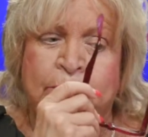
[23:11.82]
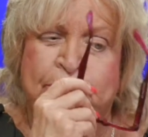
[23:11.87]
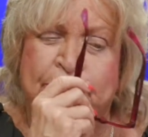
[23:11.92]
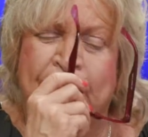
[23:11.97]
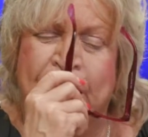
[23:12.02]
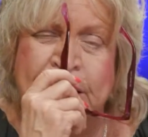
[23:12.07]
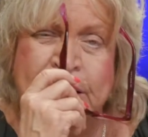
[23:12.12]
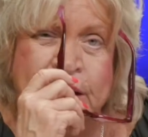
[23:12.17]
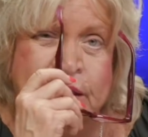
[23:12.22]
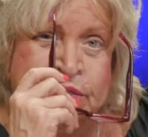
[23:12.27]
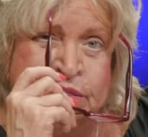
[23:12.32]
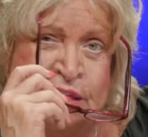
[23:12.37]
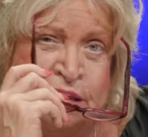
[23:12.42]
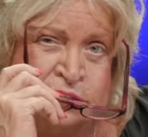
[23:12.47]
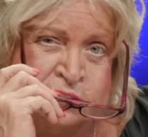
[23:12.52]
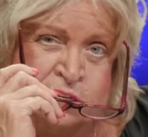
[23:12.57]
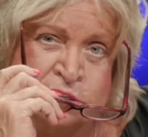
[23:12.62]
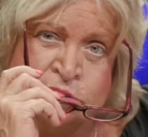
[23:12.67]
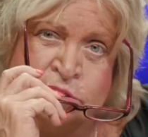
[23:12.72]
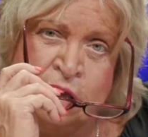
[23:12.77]
But
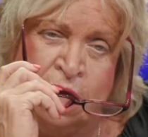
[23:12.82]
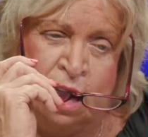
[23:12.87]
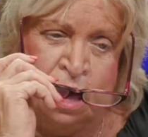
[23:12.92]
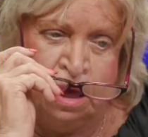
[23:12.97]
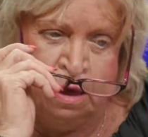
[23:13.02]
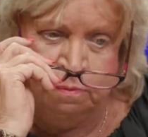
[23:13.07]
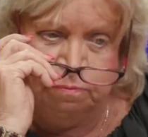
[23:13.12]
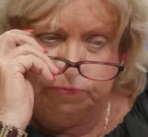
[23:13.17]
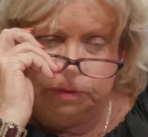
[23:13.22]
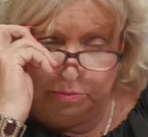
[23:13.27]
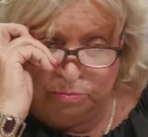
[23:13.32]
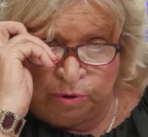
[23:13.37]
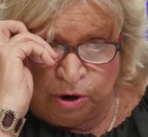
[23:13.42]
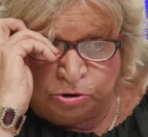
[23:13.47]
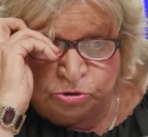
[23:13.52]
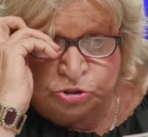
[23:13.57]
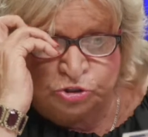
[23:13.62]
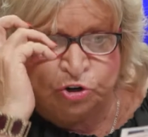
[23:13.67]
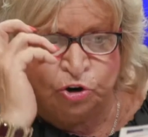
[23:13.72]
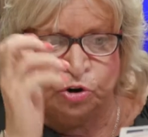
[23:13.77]
this is the
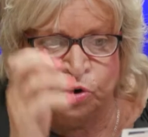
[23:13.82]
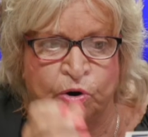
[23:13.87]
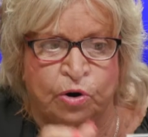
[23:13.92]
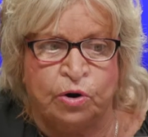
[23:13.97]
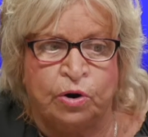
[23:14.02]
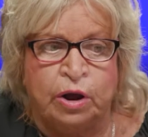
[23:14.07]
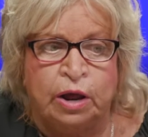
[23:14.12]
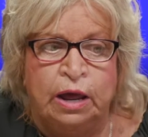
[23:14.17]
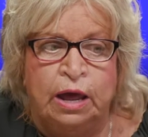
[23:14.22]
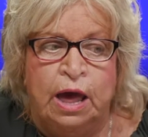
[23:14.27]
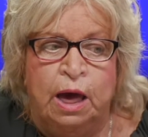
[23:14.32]
brochure,